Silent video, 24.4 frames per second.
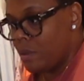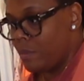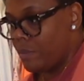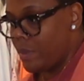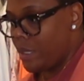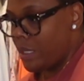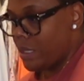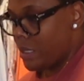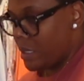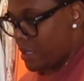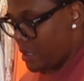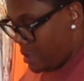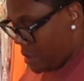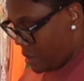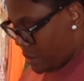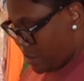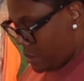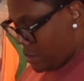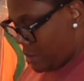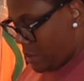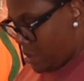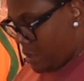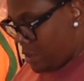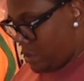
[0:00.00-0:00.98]
Make it
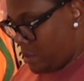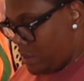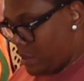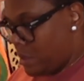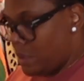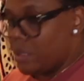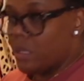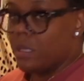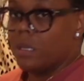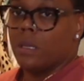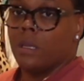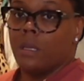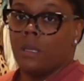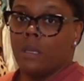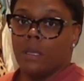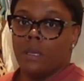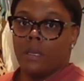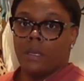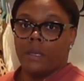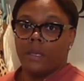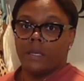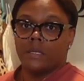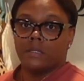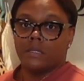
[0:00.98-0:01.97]
as neat
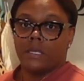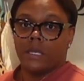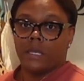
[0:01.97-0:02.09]
as